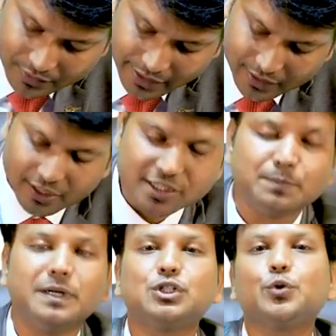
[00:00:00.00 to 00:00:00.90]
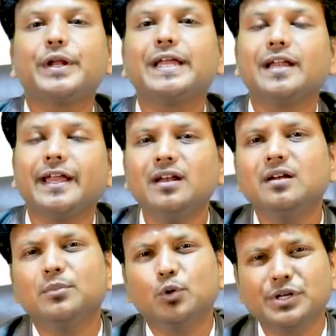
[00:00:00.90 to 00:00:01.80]
Right, that is Burtonian line,
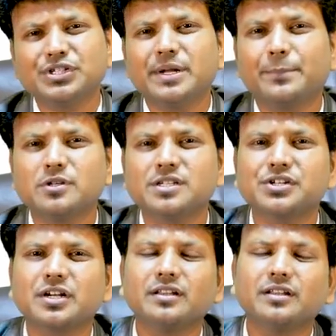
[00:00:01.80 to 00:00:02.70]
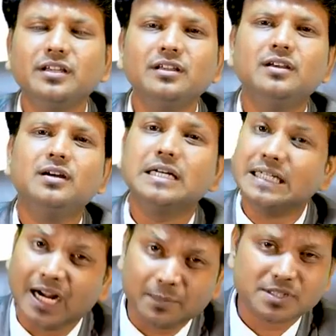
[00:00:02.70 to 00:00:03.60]
bluish deposition in the
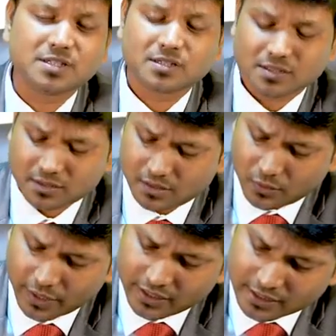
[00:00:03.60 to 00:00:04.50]
gums. Okay,